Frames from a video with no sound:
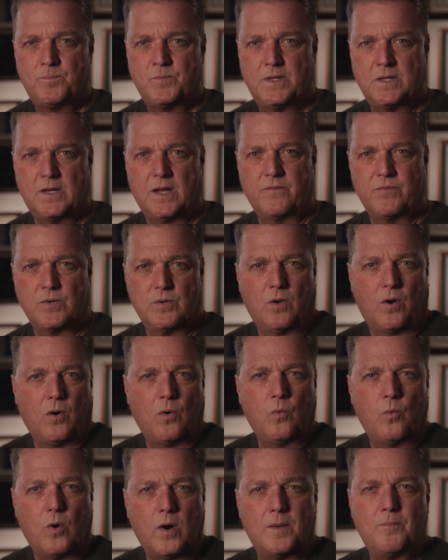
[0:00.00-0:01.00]
You never know
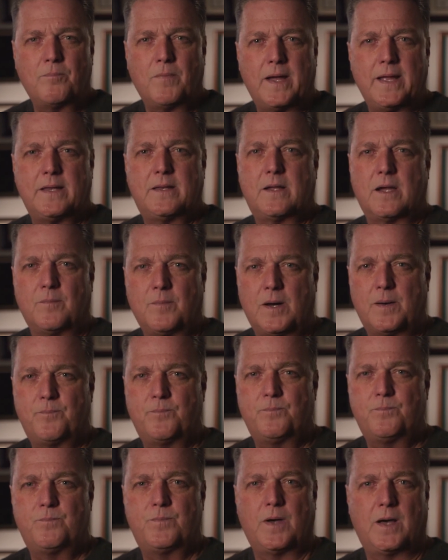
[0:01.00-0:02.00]
what might come
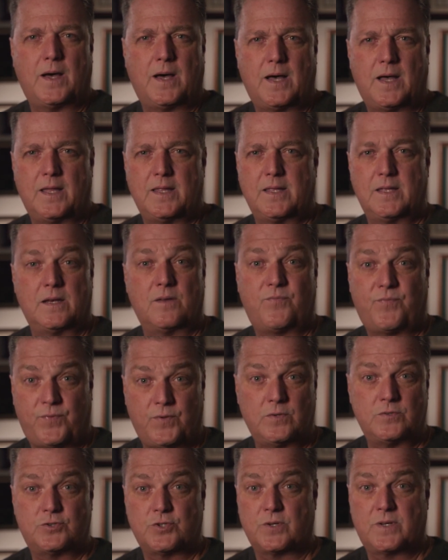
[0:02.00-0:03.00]
up uh, in a
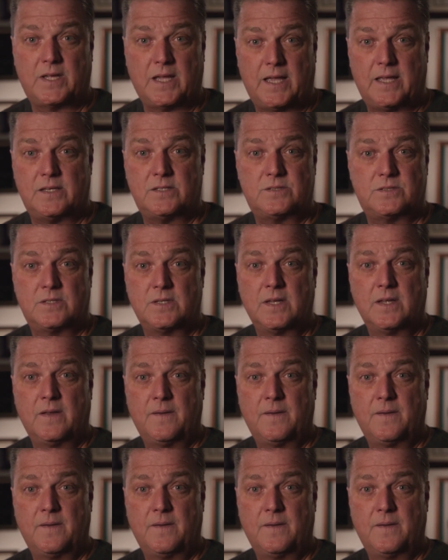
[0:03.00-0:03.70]
future case